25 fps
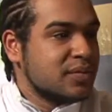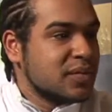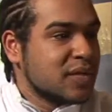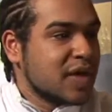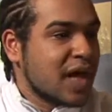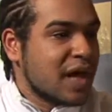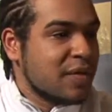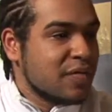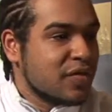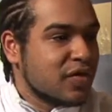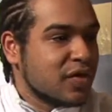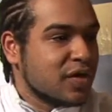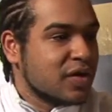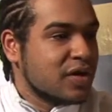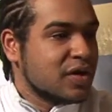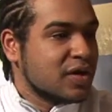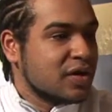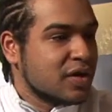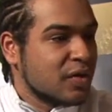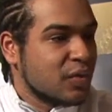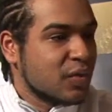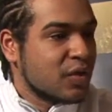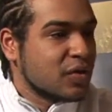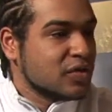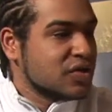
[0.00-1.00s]
came third in
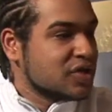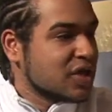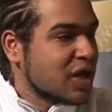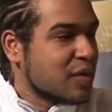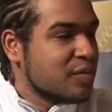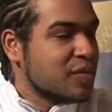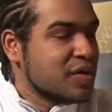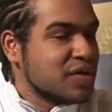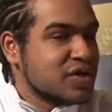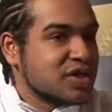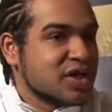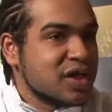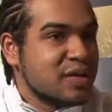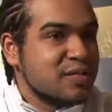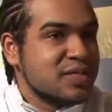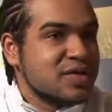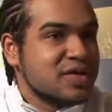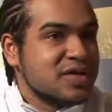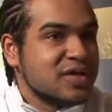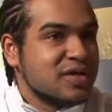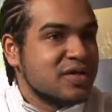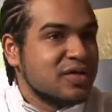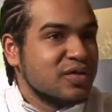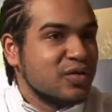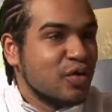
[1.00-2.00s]
the World
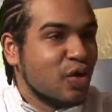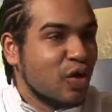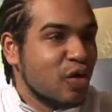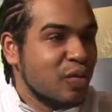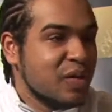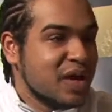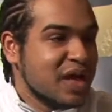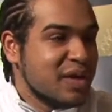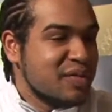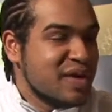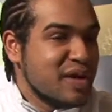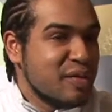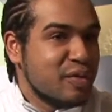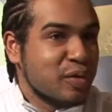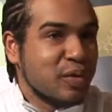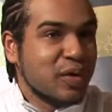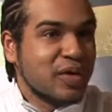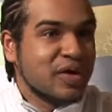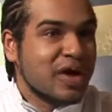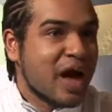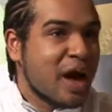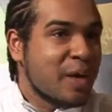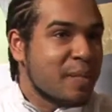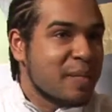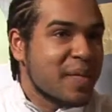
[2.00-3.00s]
Championships, and normally people
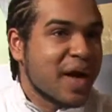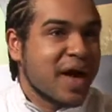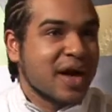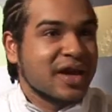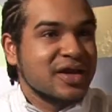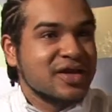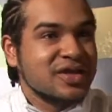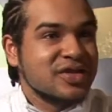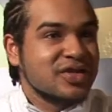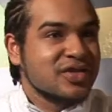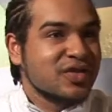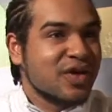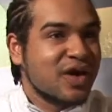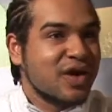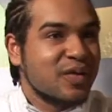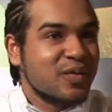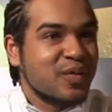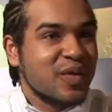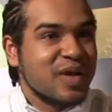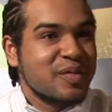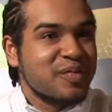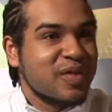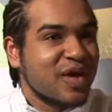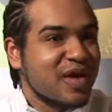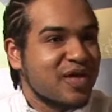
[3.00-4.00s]
would come back and try and
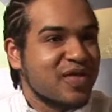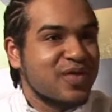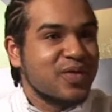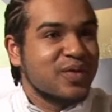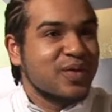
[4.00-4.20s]
win, but